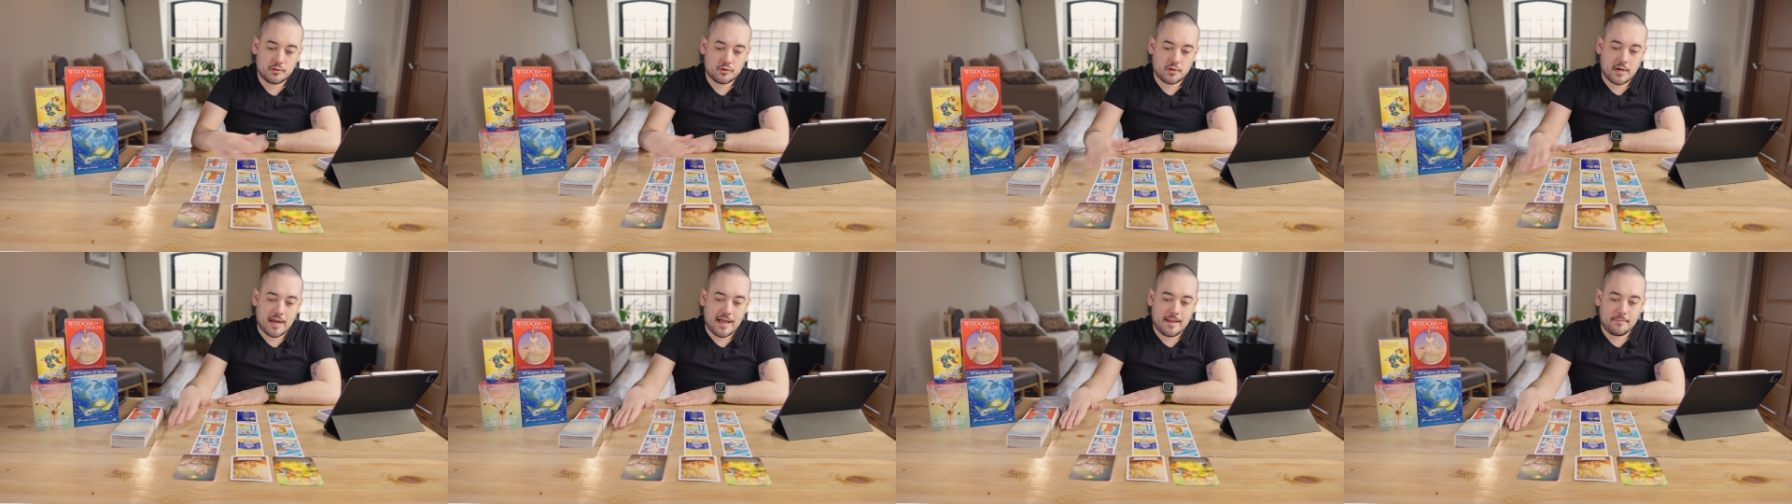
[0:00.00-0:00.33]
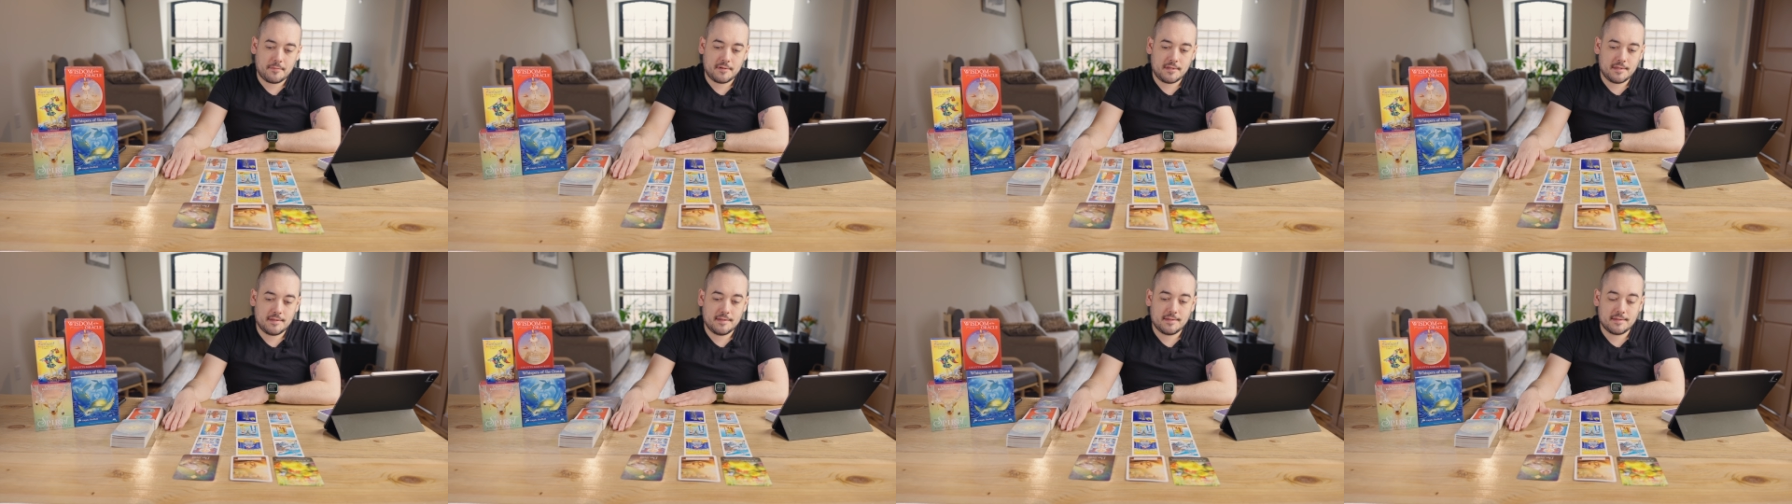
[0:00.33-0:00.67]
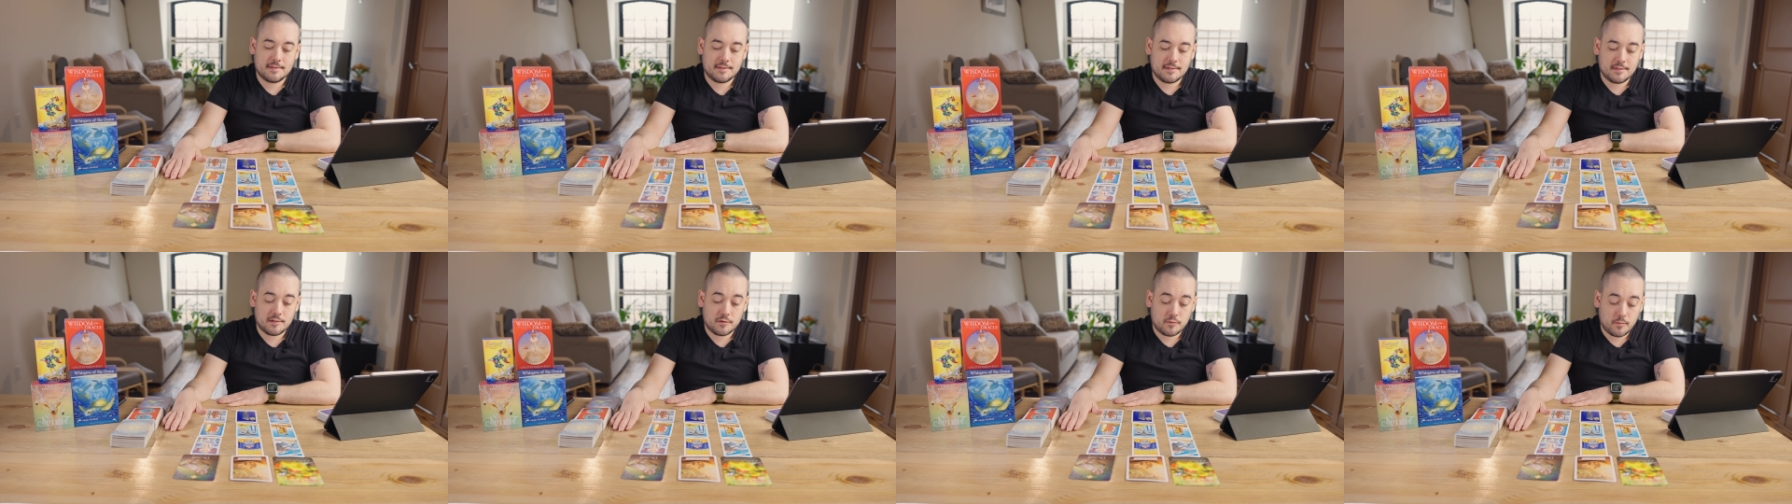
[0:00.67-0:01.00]
trapped in the
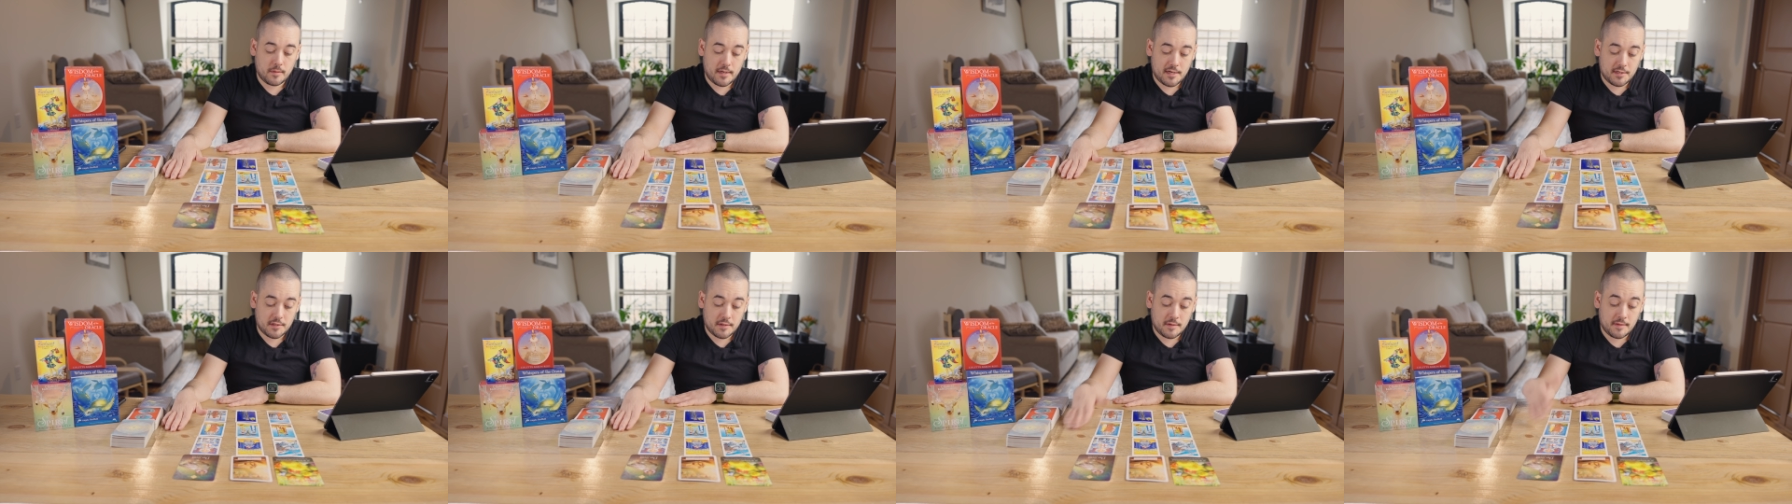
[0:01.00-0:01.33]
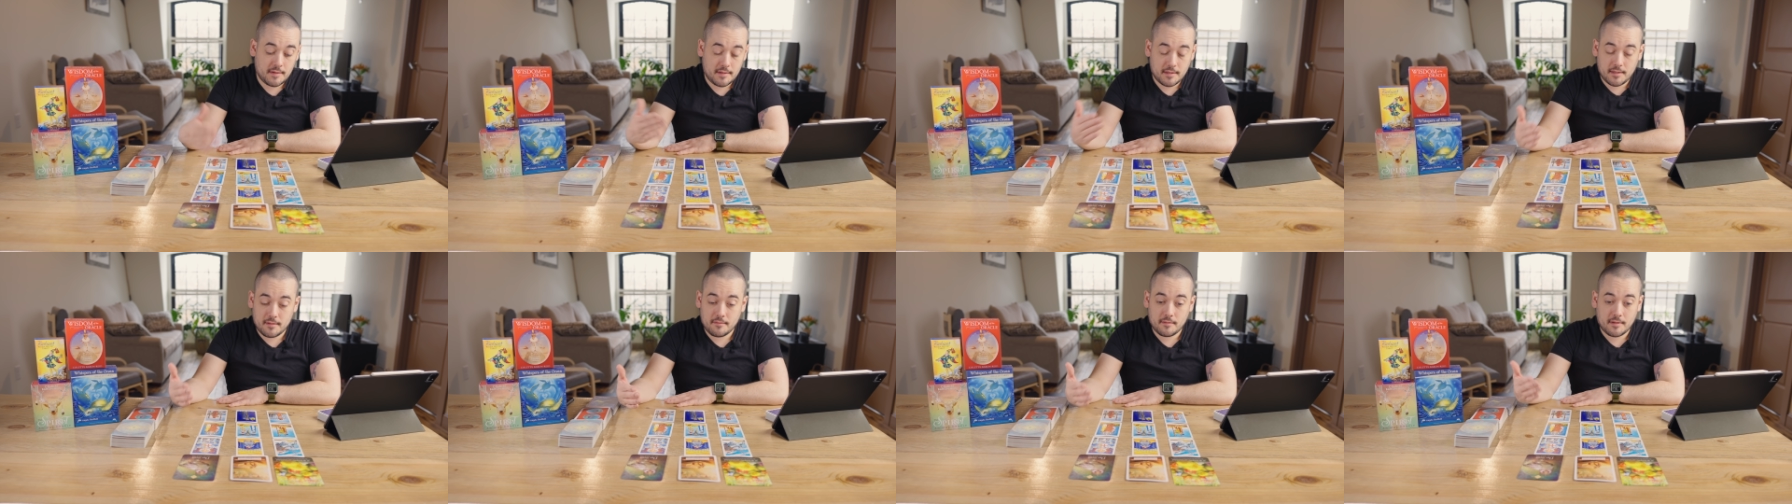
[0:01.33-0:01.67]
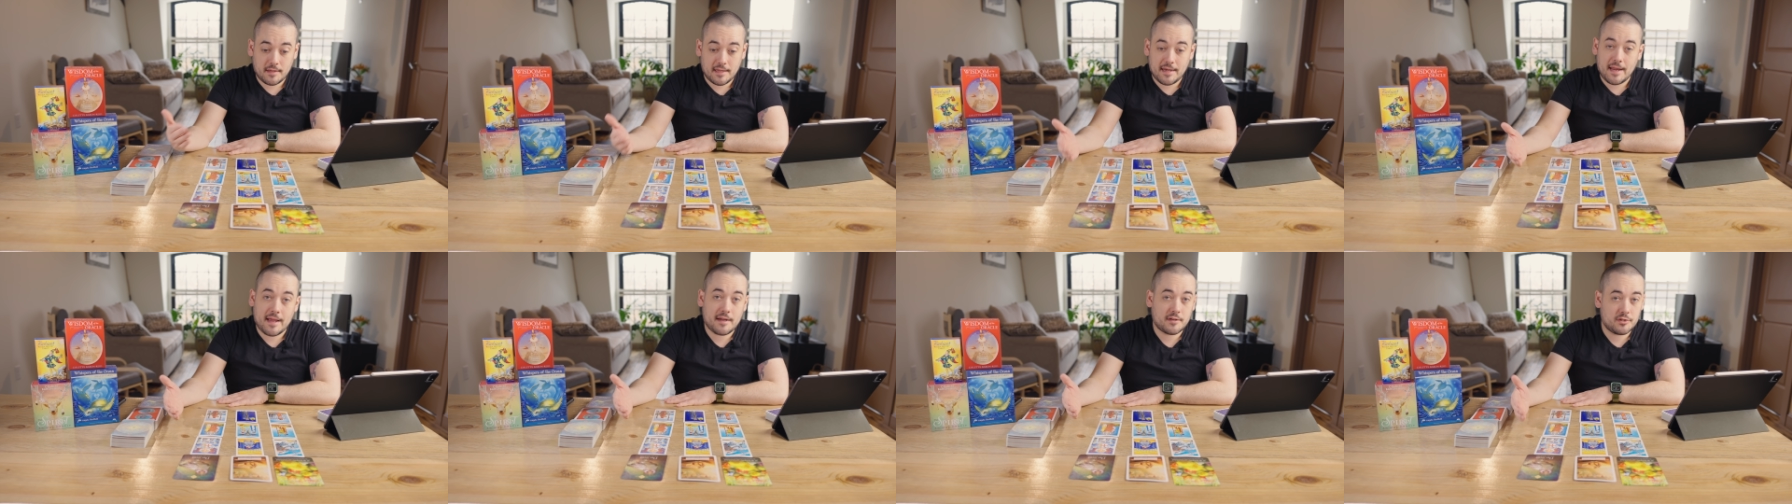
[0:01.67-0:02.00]
situation, in the
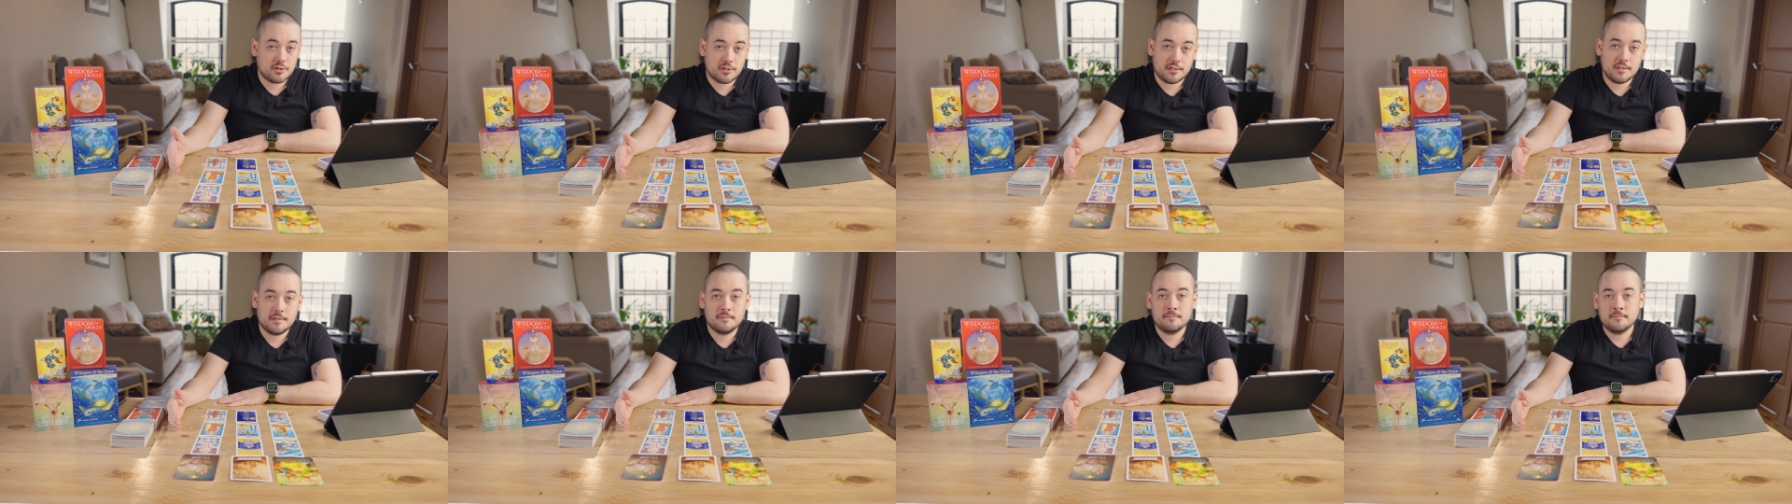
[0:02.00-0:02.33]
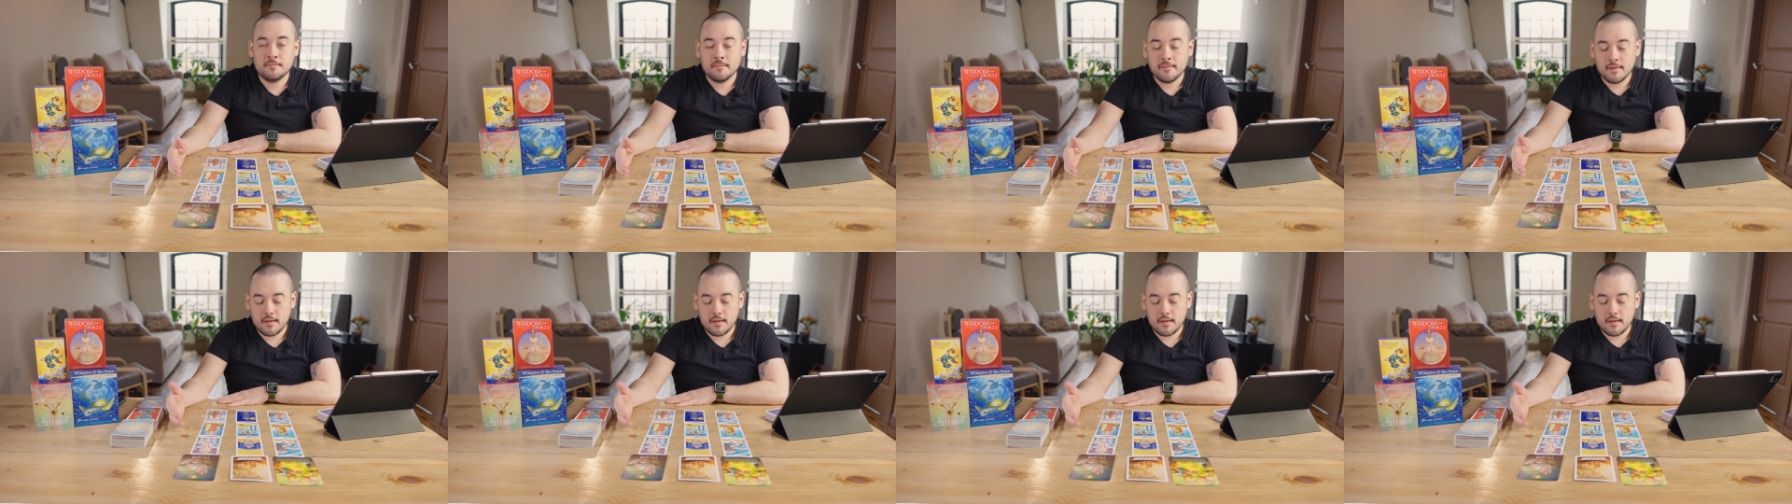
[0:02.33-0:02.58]
connection